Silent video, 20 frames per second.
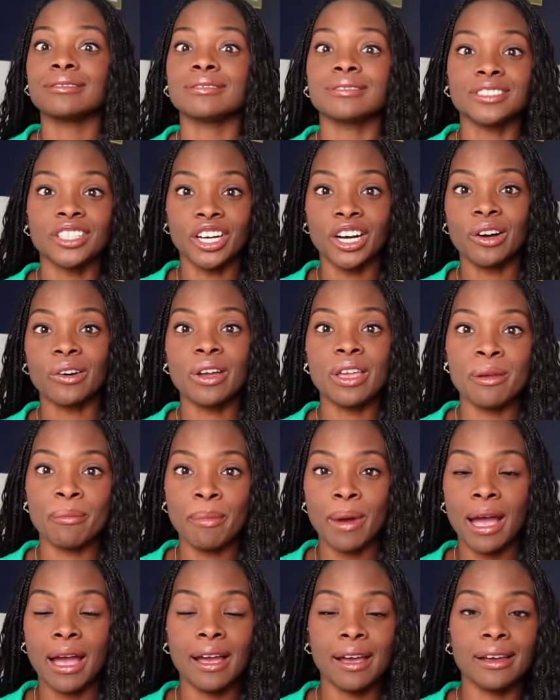you know, in
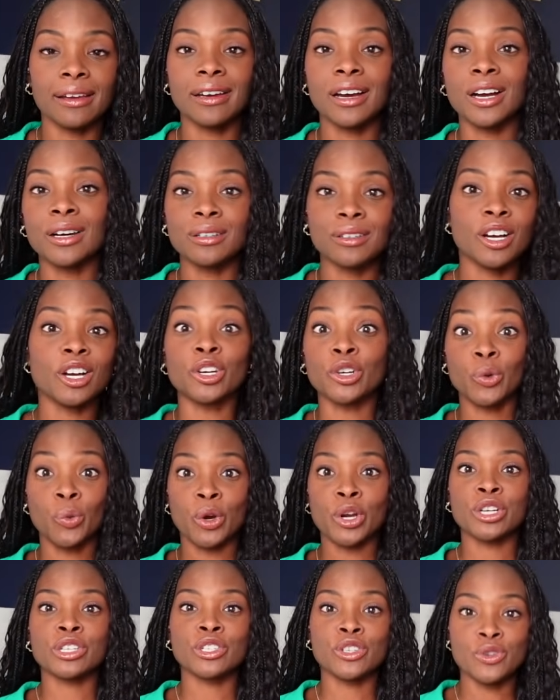my
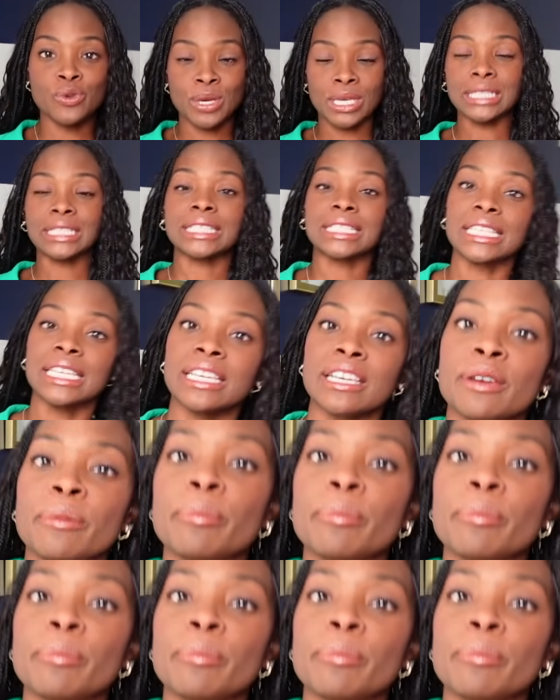underwear so you can see